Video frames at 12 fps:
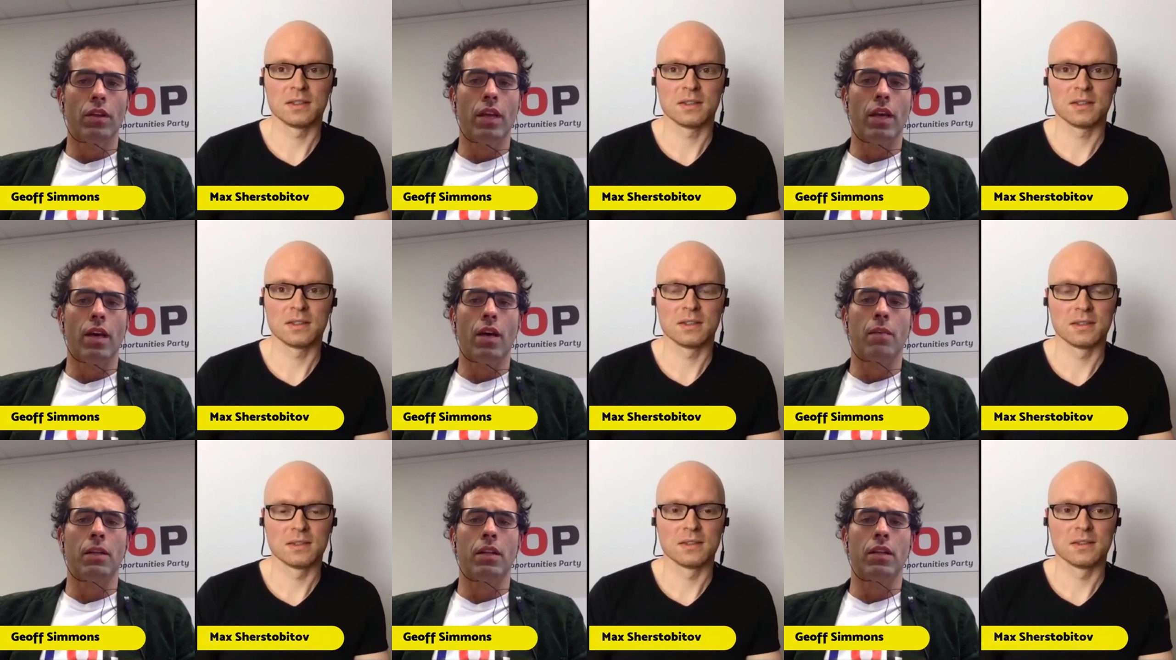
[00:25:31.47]

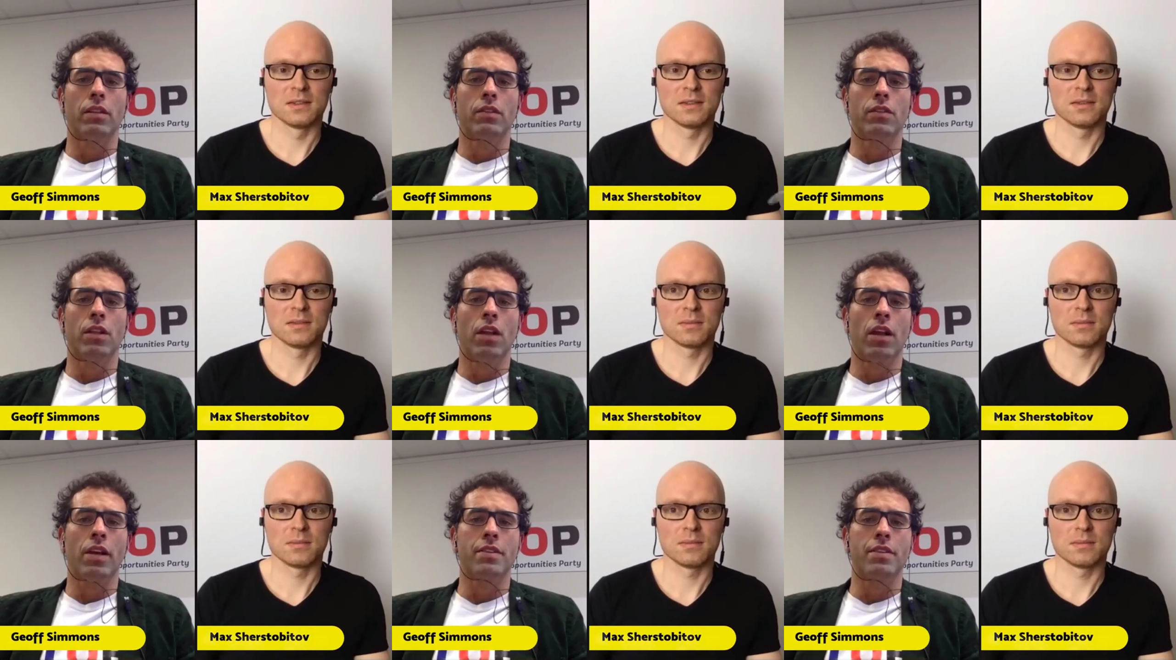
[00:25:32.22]
Speaker 1: Yeah, I mean, so
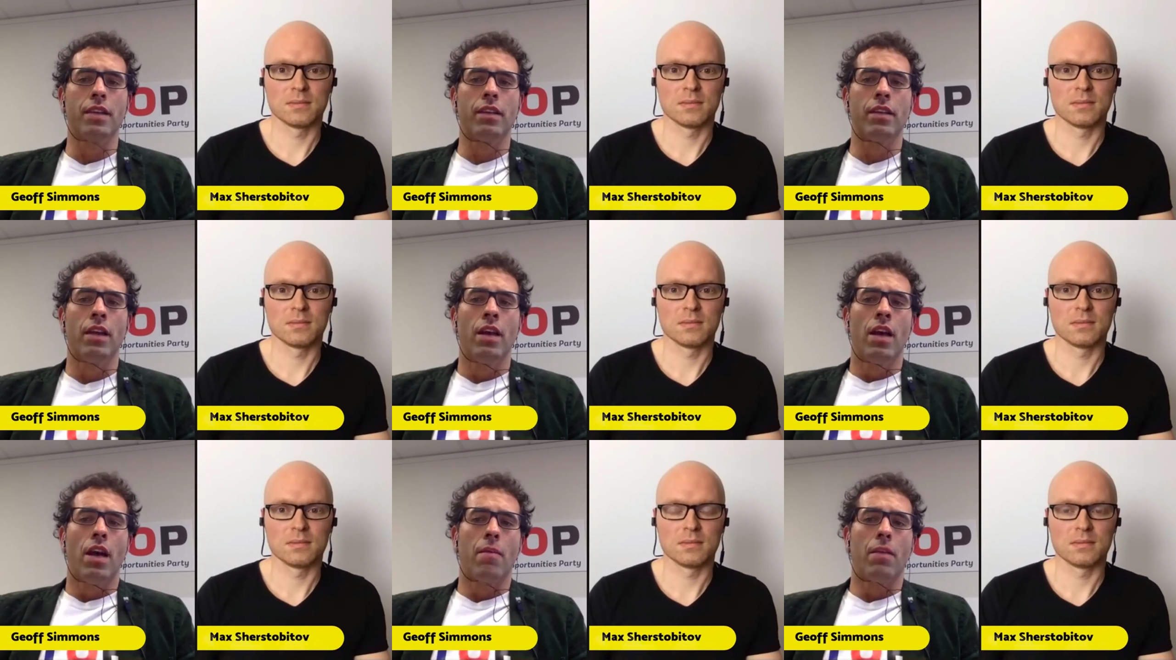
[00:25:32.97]
like I said,
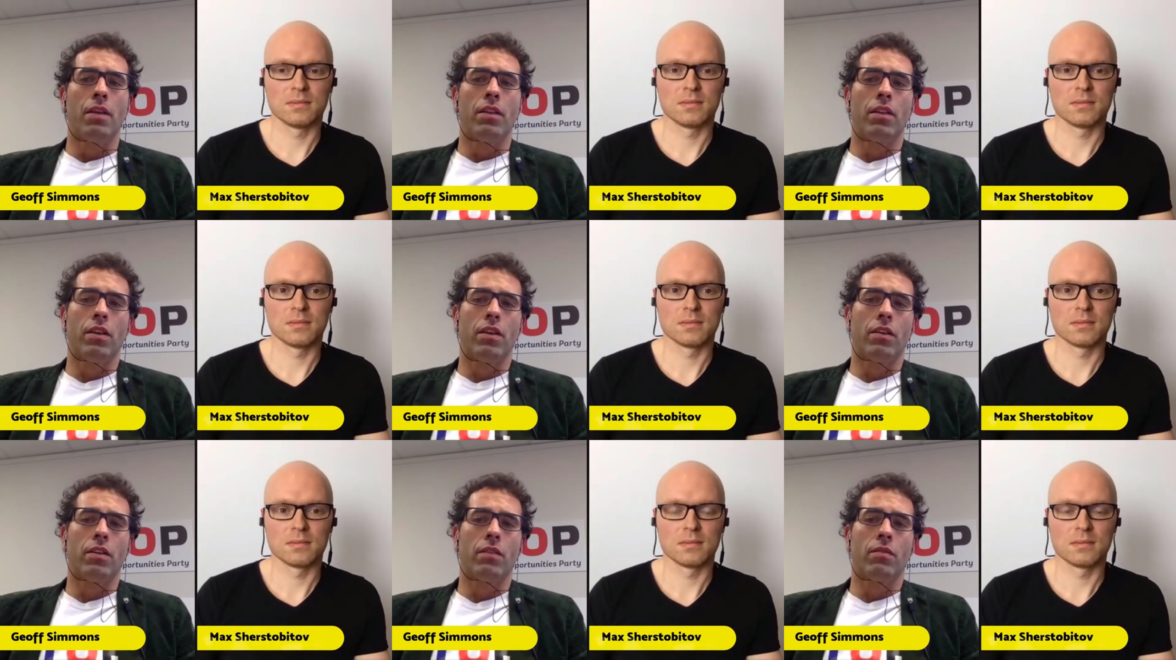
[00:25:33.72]
I mean,
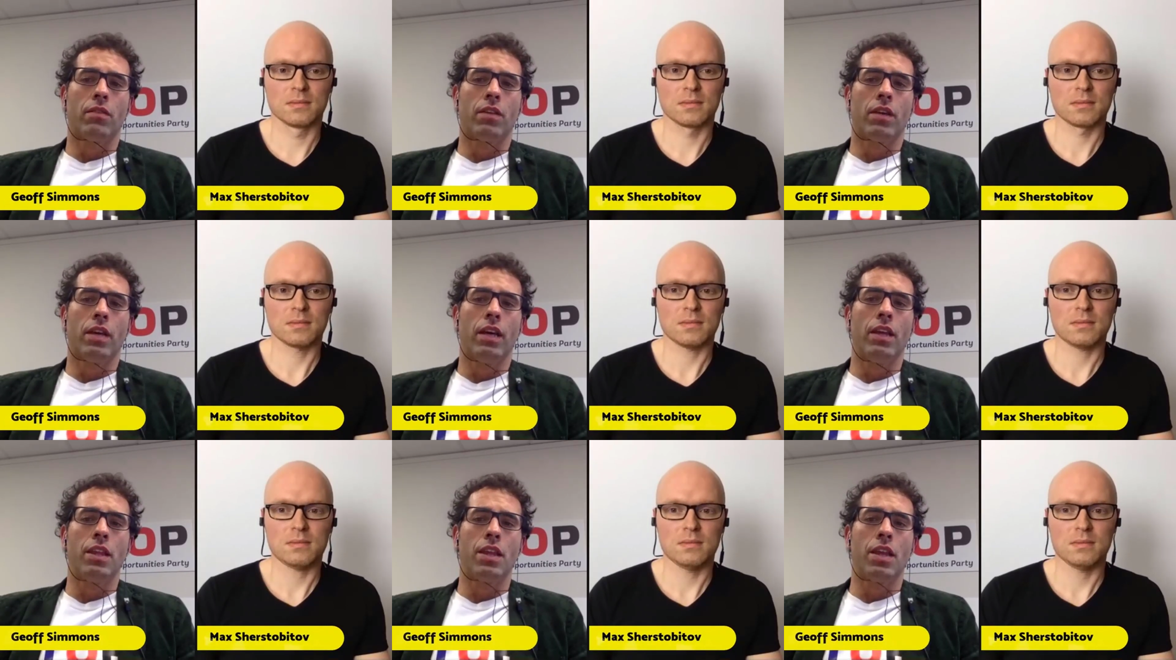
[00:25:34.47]
the, the, the
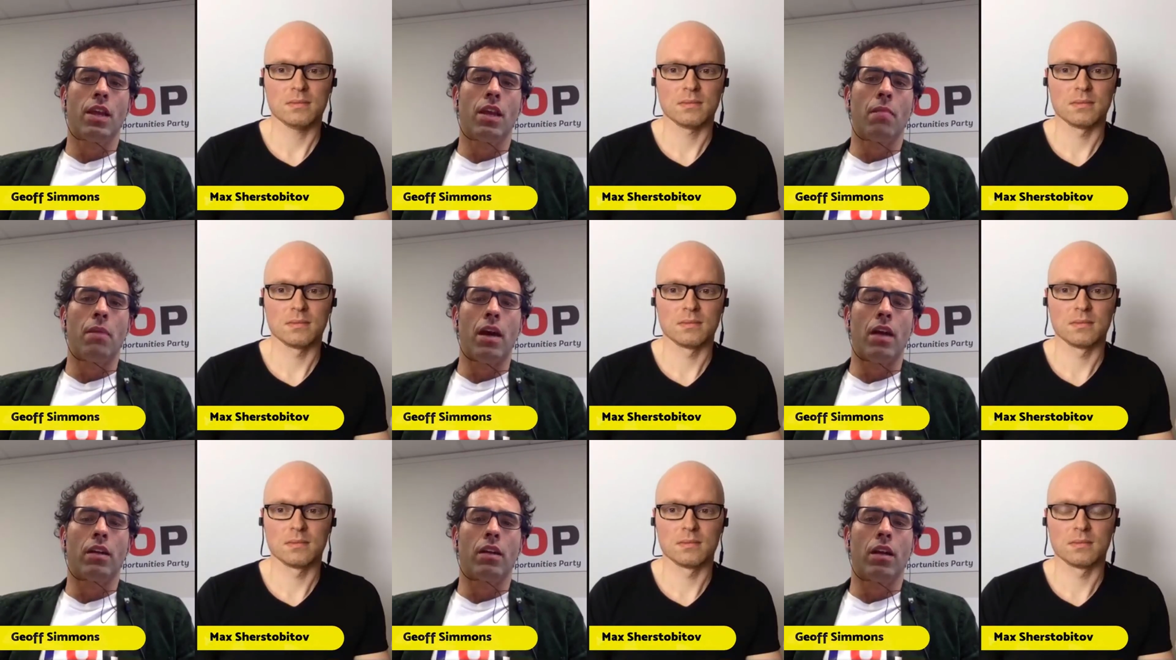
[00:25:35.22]
key thing
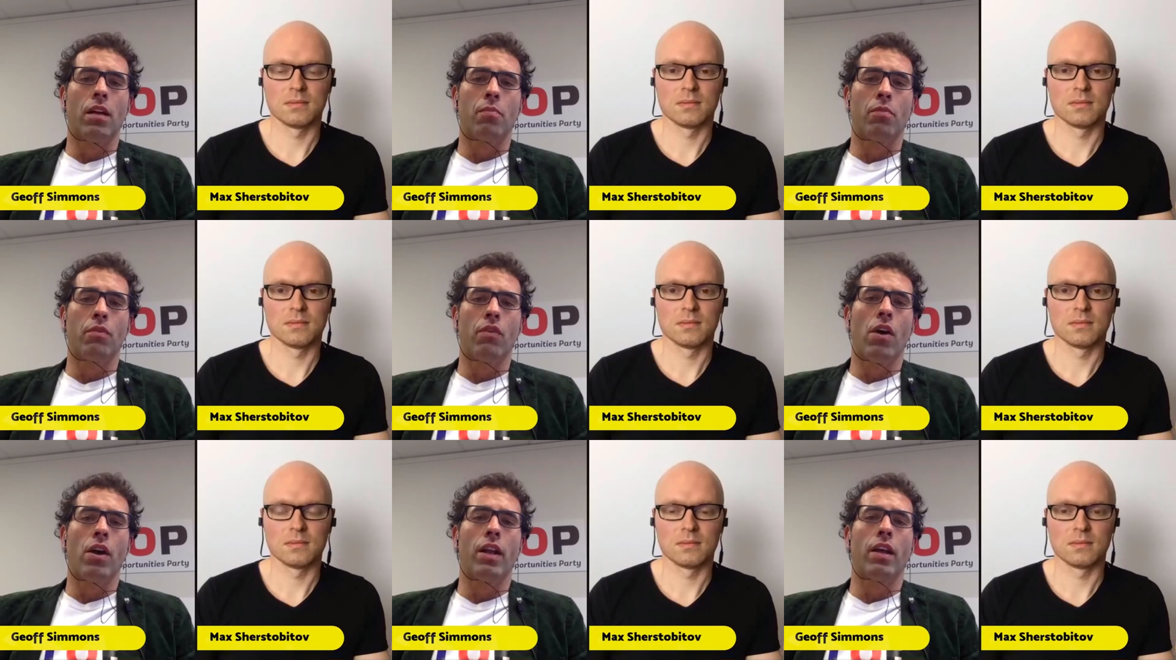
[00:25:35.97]
about
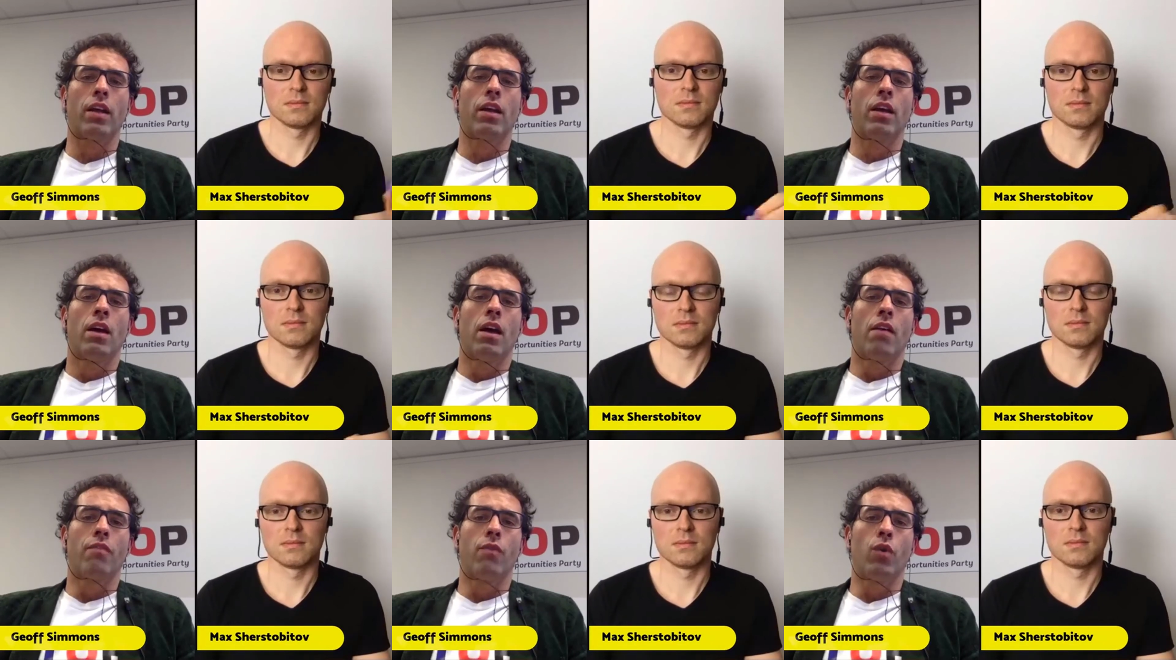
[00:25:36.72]
providing
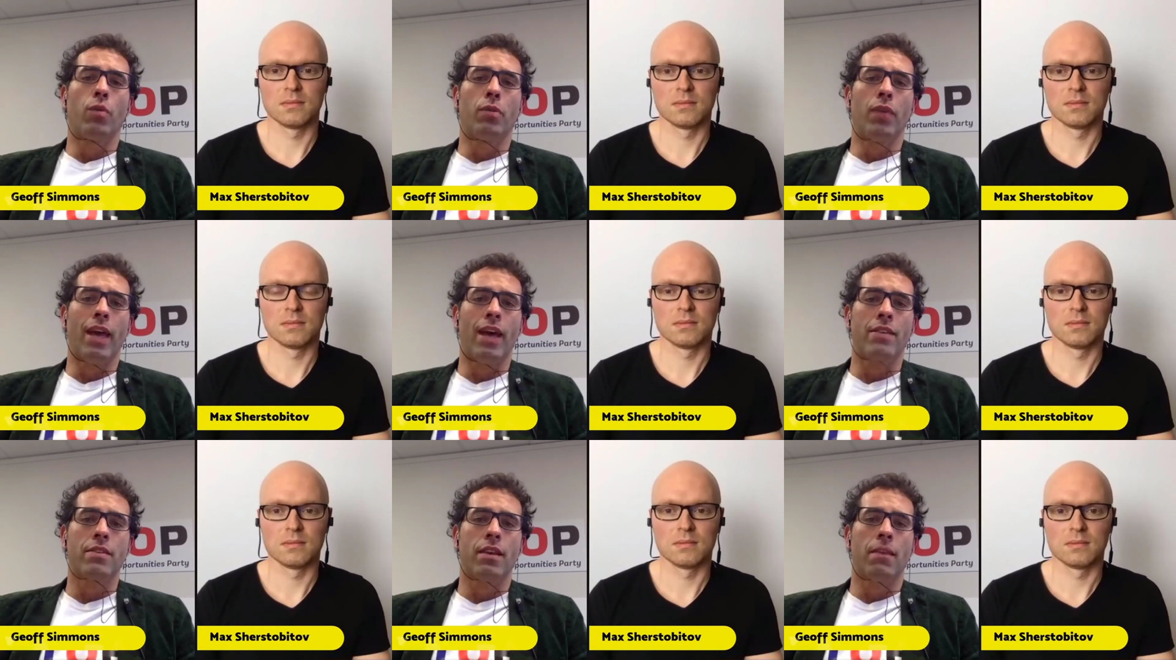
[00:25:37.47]
affordable
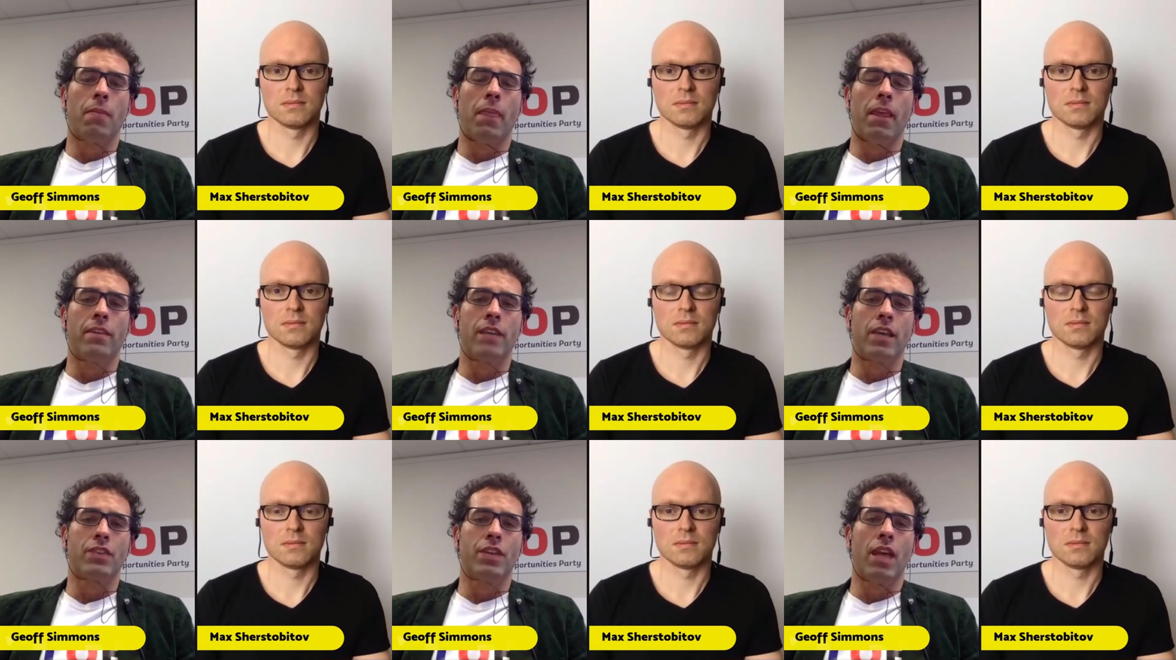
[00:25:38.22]
housing
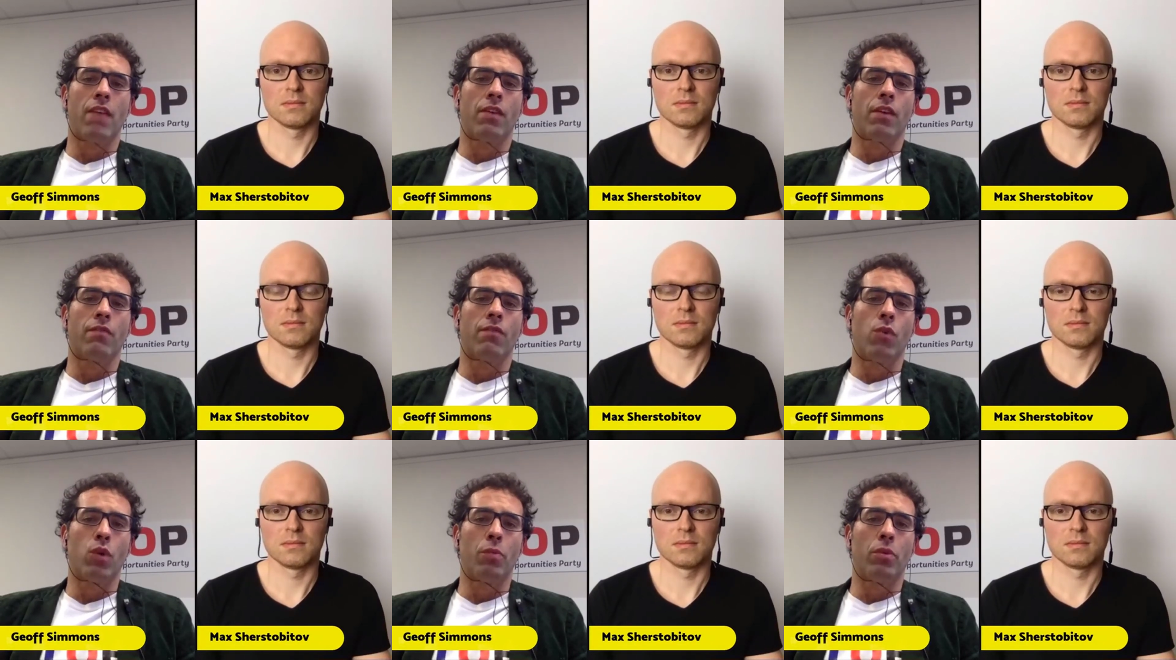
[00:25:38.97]
is actually having
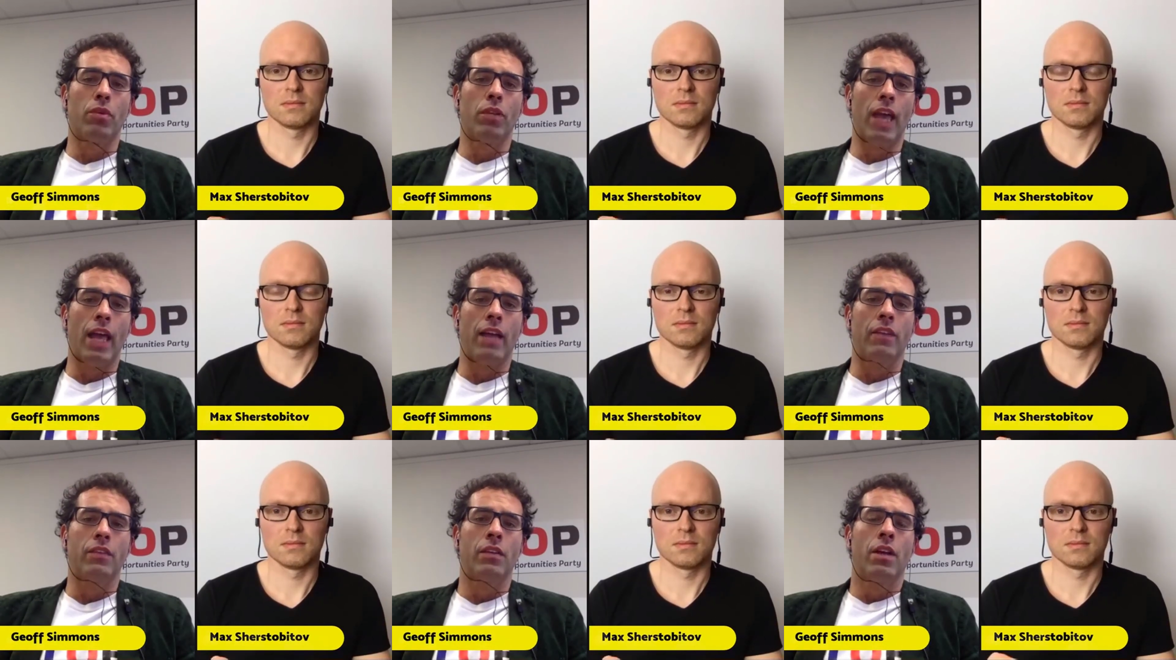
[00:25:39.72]
affordable
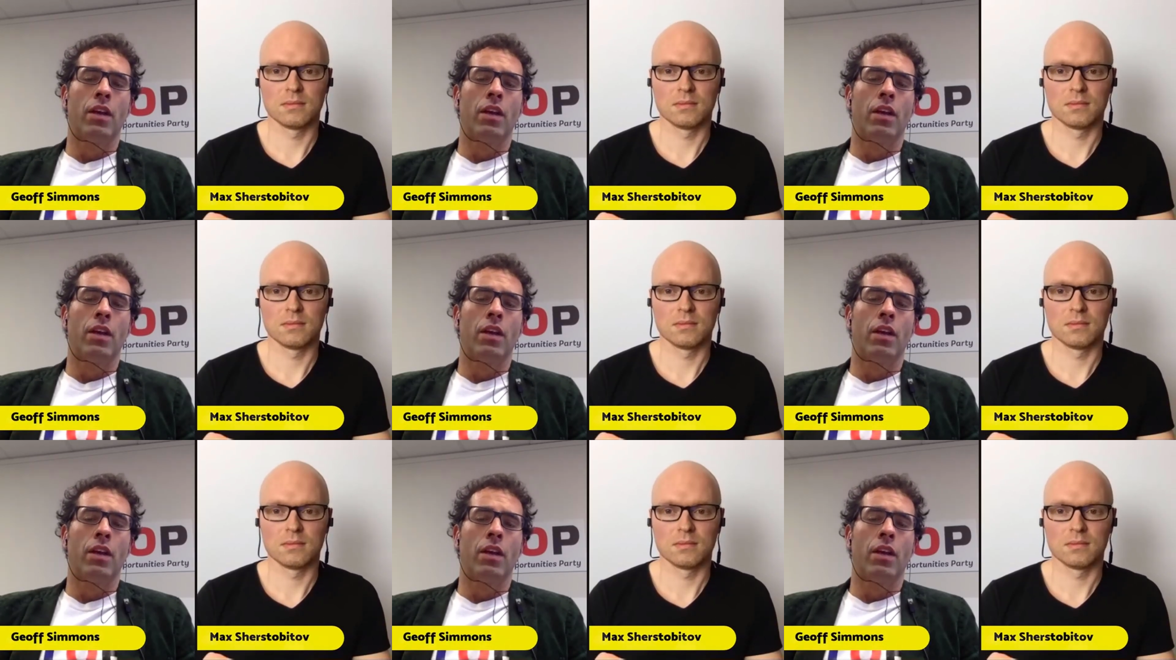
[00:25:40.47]
land.